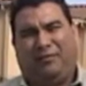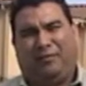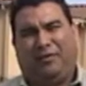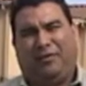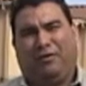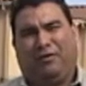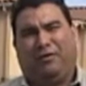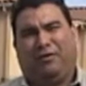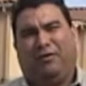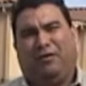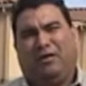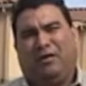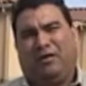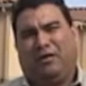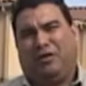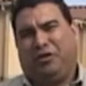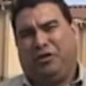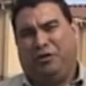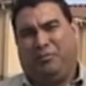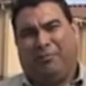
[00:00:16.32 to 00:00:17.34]
for your
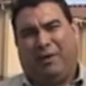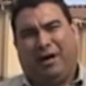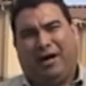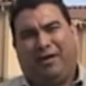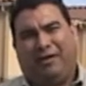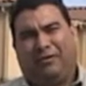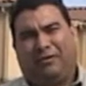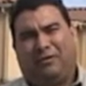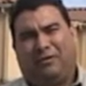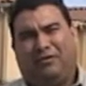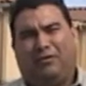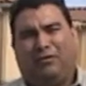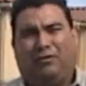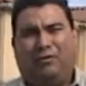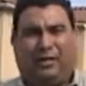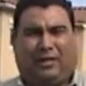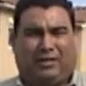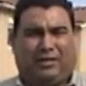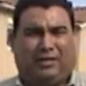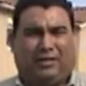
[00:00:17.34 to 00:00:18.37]
new buyers
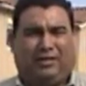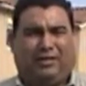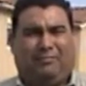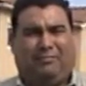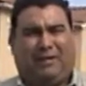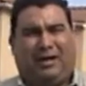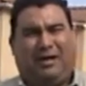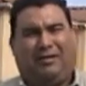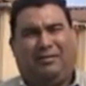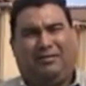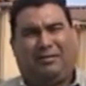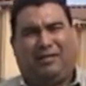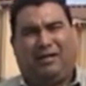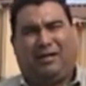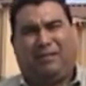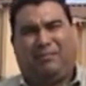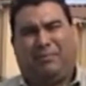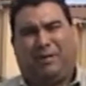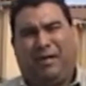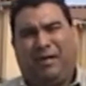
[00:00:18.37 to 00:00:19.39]
or existing buyers that
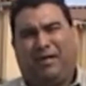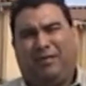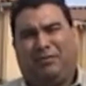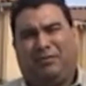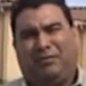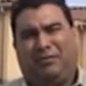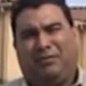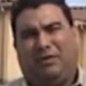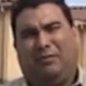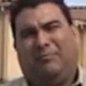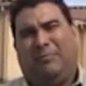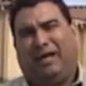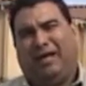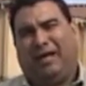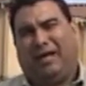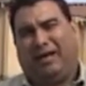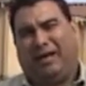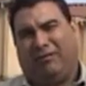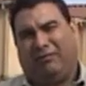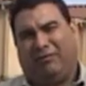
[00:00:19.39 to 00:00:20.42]
are planning to buy
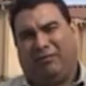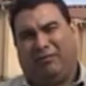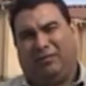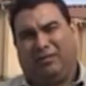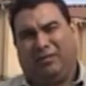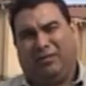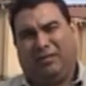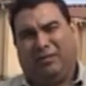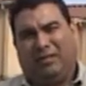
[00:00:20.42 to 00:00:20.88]
a house.